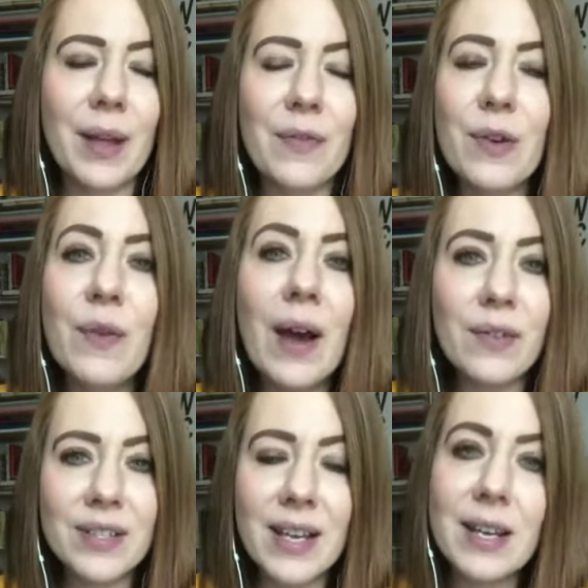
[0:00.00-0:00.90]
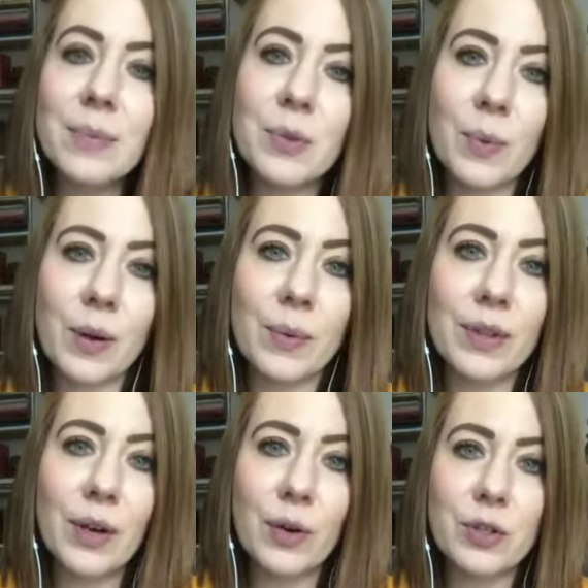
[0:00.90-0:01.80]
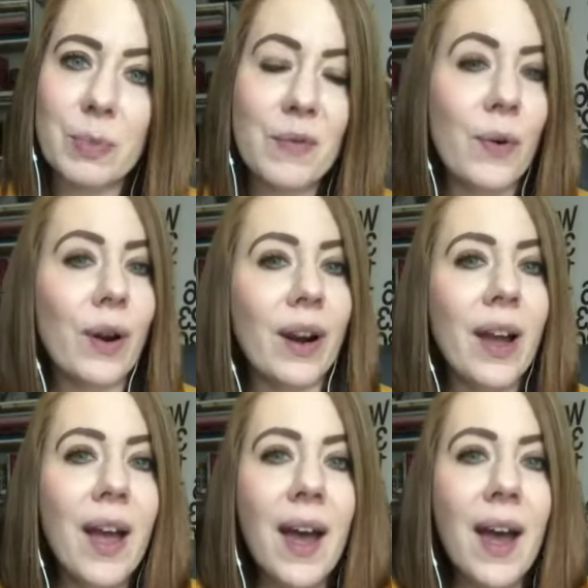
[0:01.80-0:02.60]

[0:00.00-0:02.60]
If you've ever signed up to work with a coach before,